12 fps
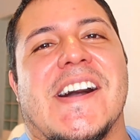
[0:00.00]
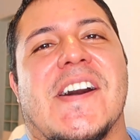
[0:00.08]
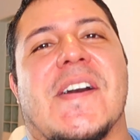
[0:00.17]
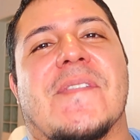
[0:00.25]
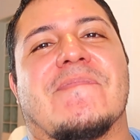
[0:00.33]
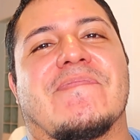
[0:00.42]

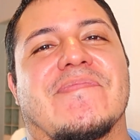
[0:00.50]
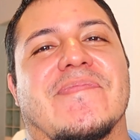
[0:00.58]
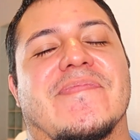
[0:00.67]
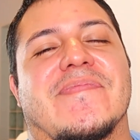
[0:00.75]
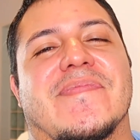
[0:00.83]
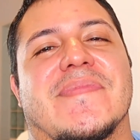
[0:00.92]
Um,
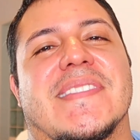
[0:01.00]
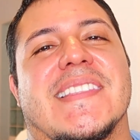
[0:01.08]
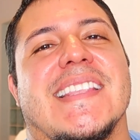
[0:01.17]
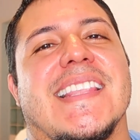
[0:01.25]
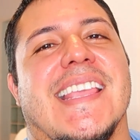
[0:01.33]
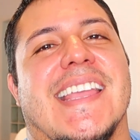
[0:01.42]

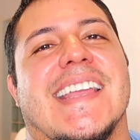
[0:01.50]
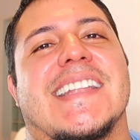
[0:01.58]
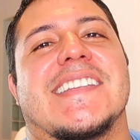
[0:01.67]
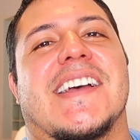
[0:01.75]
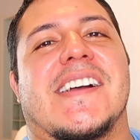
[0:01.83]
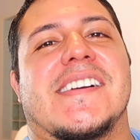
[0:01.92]

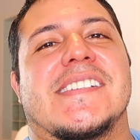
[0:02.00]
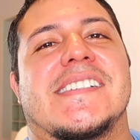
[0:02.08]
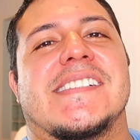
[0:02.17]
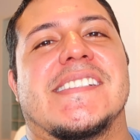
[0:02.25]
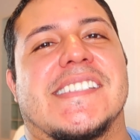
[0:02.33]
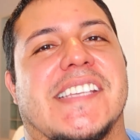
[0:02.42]
and
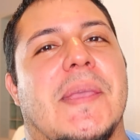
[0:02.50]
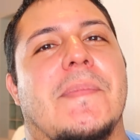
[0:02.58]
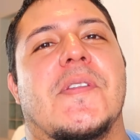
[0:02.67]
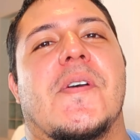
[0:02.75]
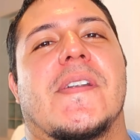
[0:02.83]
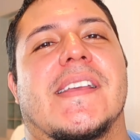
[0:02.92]
uh, let's
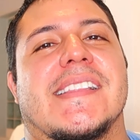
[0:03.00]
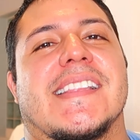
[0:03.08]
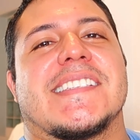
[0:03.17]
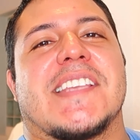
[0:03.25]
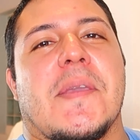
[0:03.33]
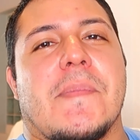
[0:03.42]
keep doing it.
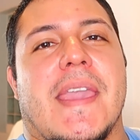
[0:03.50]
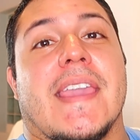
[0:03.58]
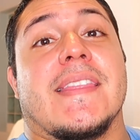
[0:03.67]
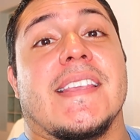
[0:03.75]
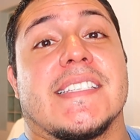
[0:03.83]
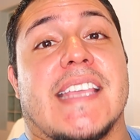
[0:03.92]
Let's keep
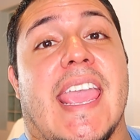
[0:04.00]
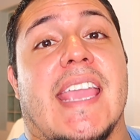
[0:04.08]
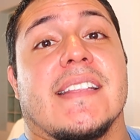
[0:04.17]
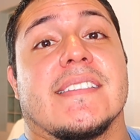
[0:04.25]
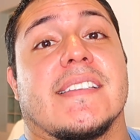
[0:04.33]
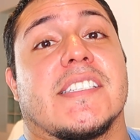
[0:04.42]
making these
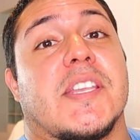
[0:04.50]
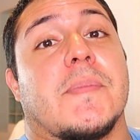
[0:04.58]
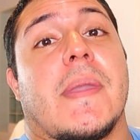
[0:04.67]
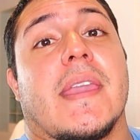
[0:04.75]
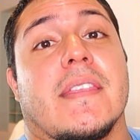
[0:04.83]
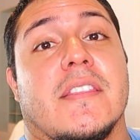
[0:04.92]
gains. Let's
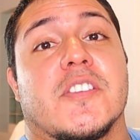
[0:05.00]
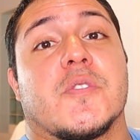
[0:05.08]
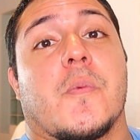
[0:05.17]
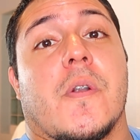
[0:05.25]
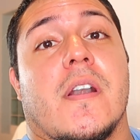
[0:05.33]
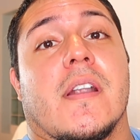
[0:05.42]
keep making
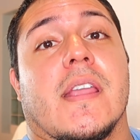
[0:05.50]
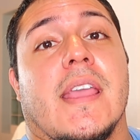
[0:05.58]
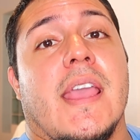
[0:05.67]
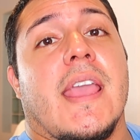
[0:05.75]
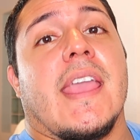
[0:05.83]
this work.